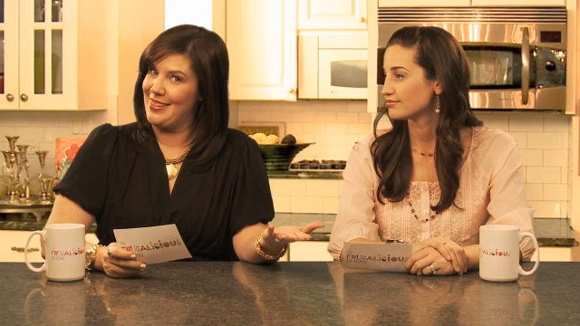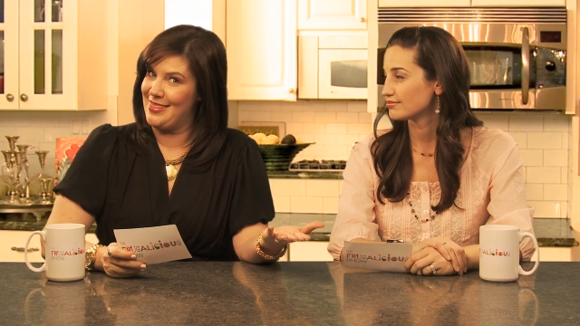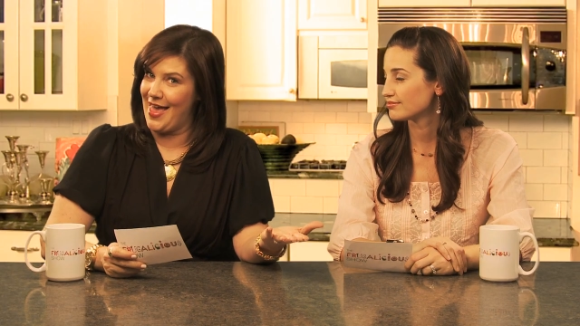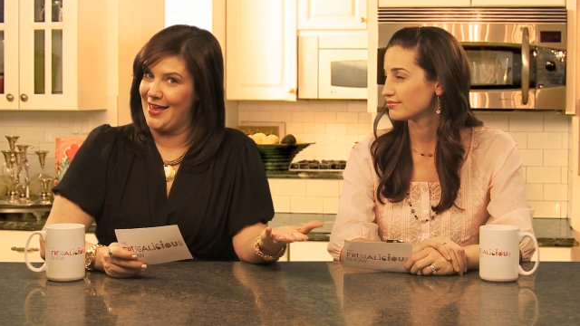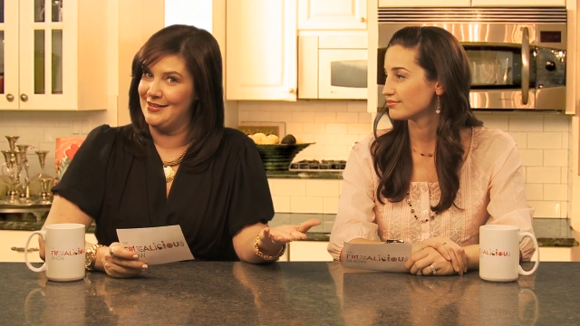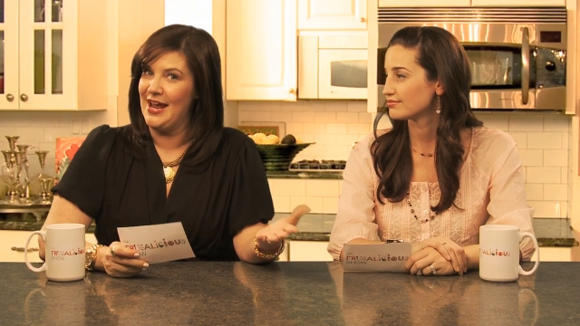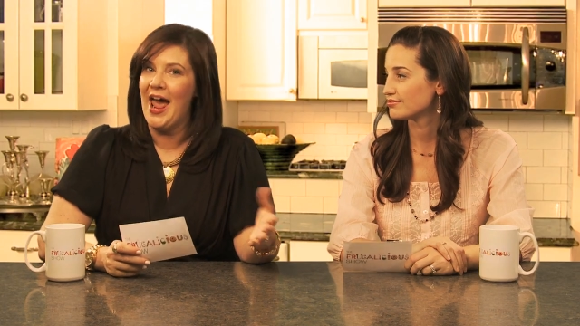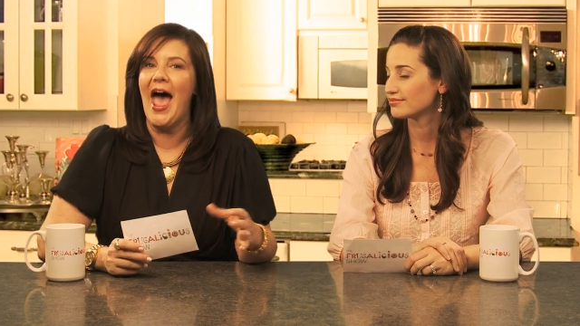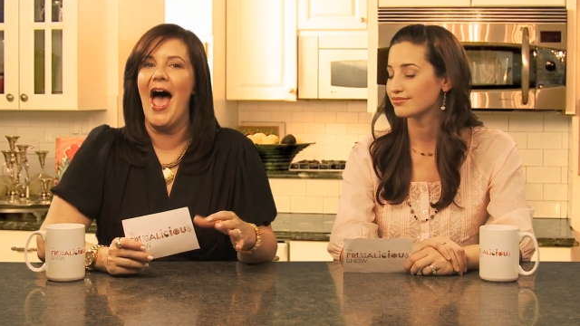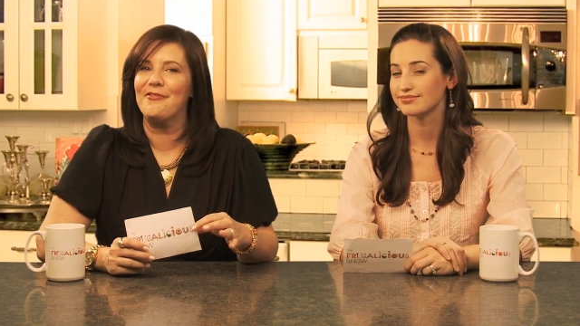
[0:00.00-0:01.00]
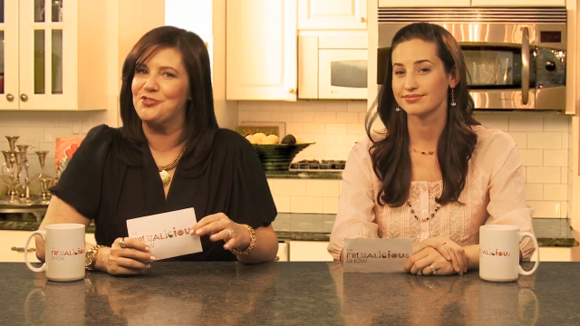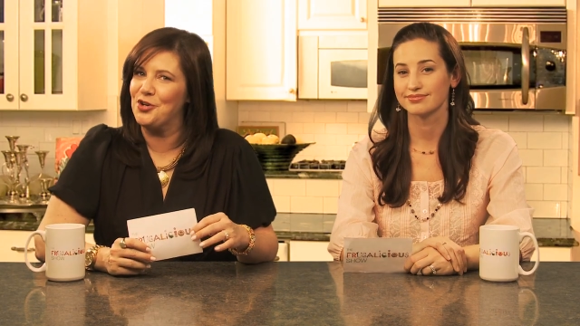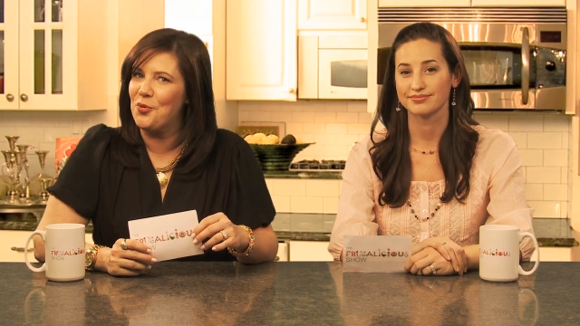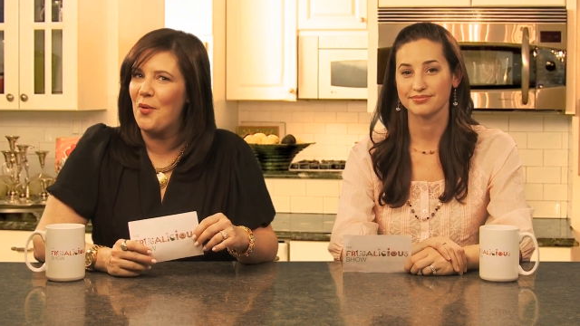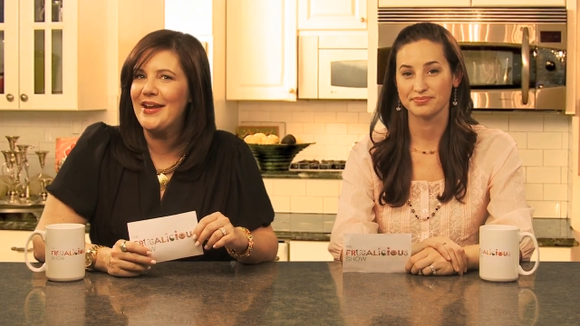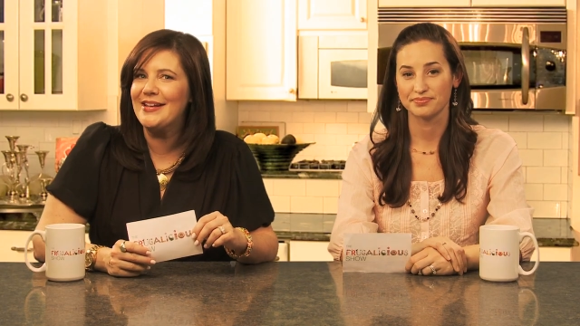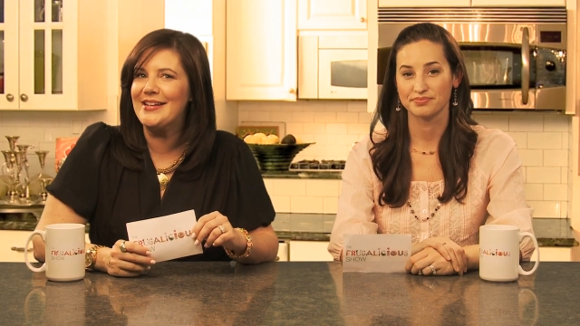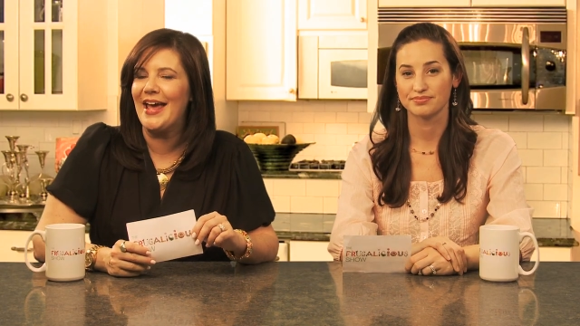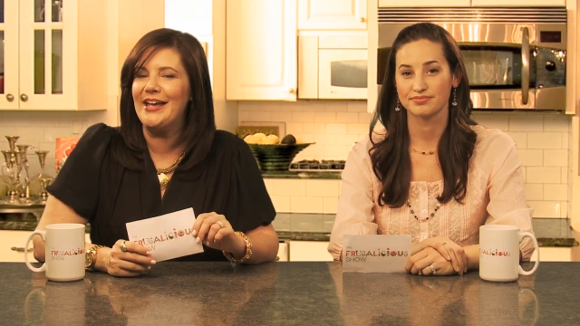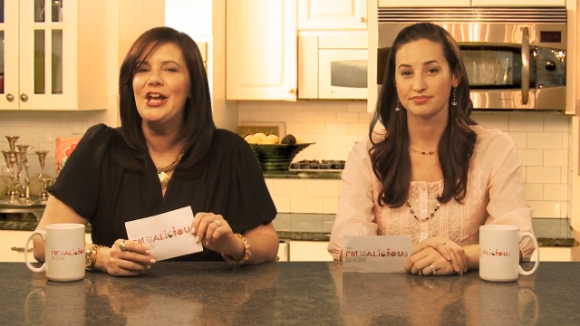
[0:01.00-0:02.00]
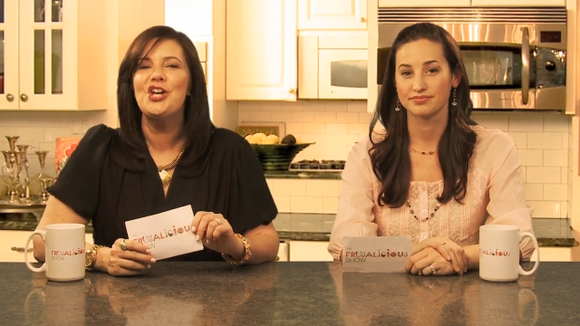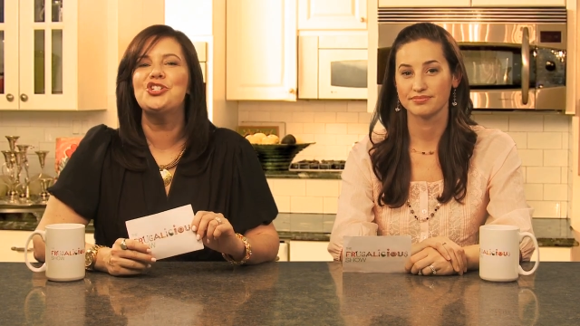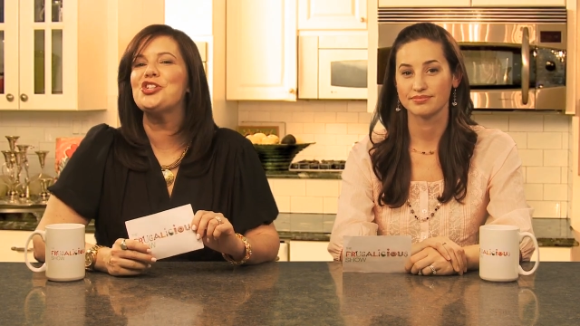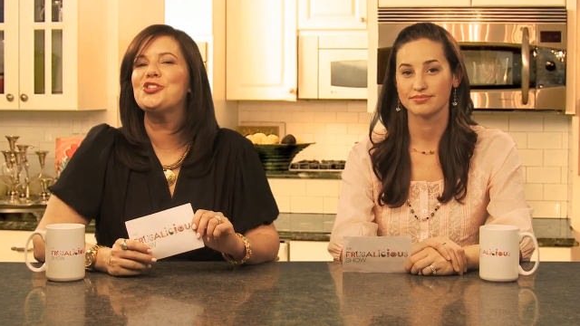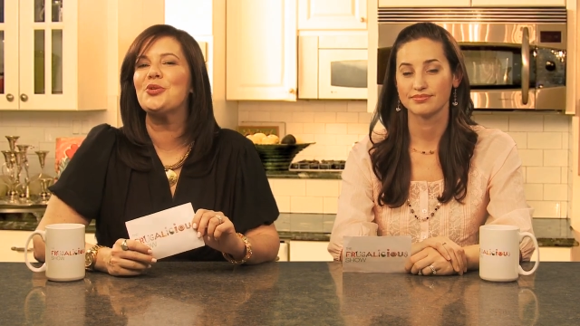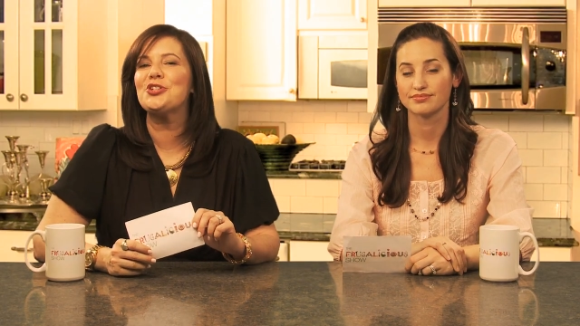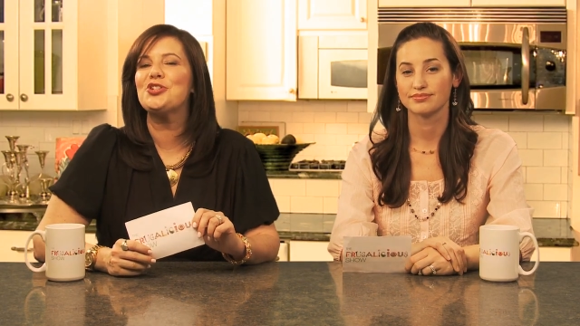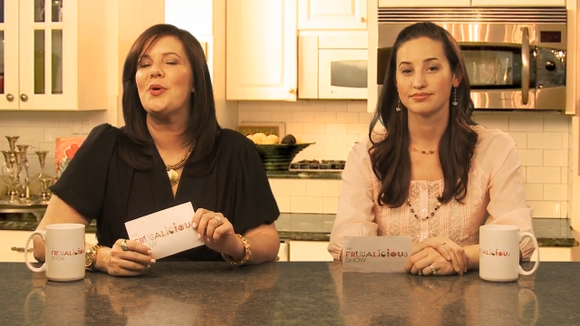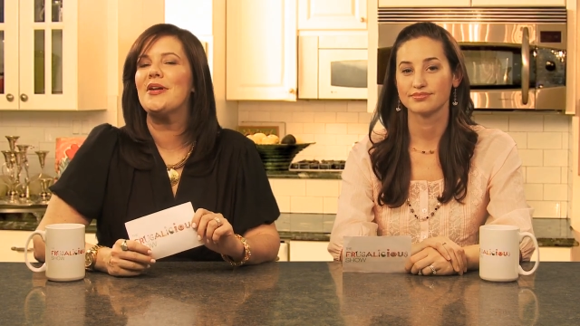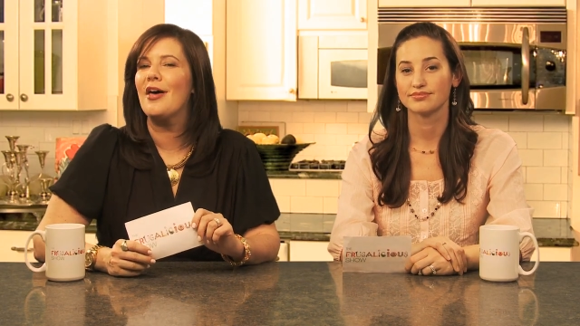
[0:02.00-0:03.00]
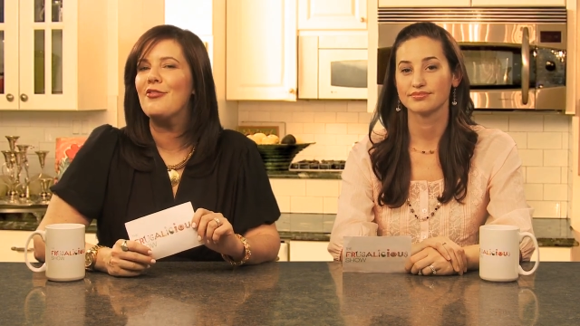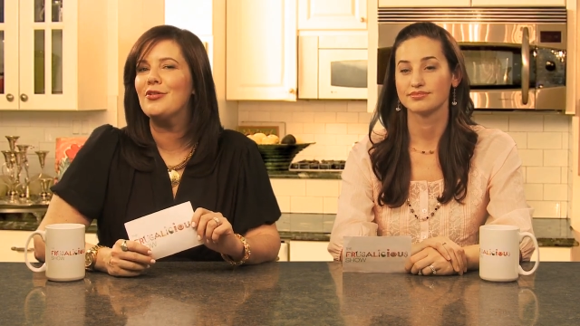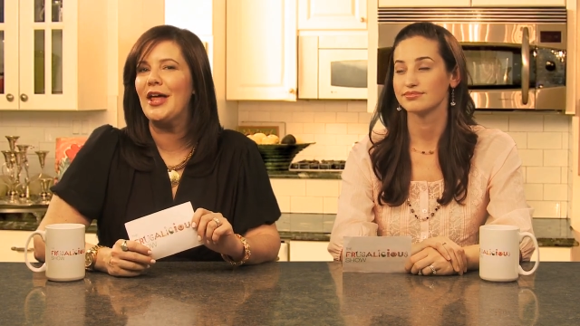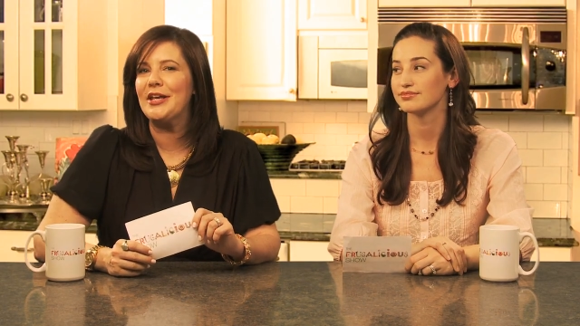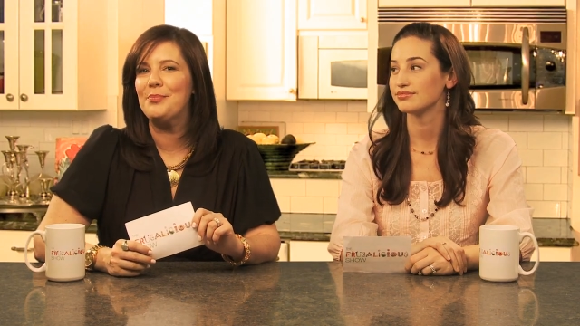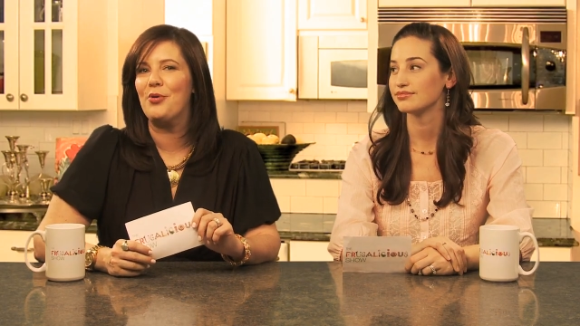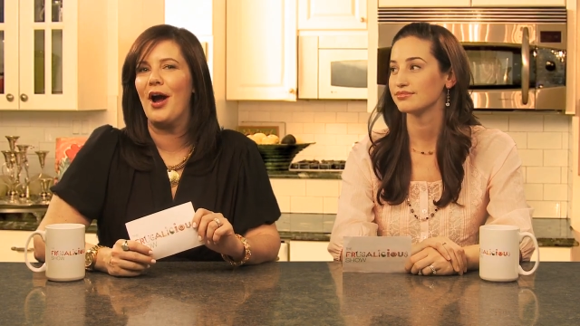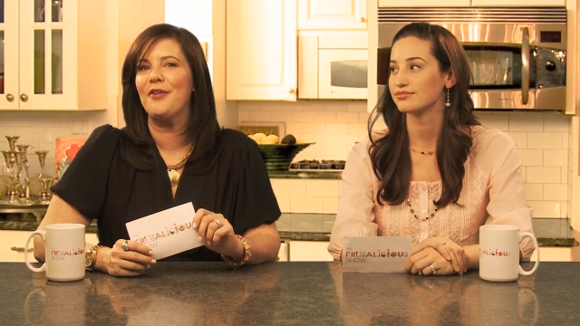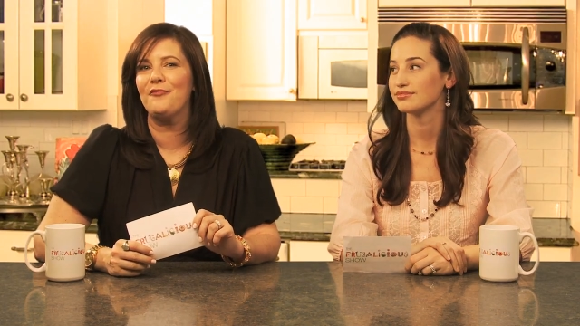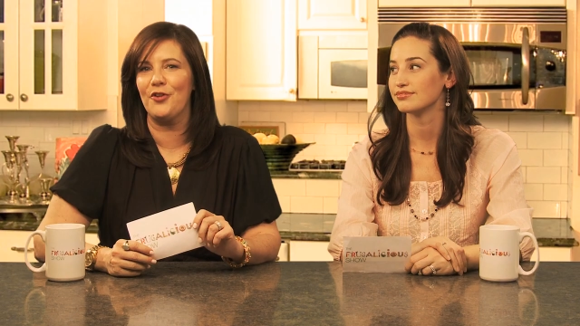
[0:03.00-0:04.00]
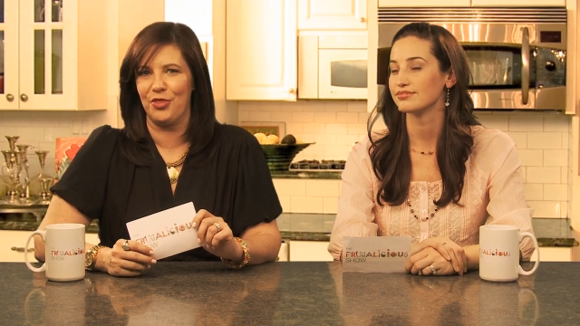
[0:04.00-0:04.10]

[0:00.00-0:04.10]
Speaker 1: Then, after her wedding day, she sold it to another lucky bride for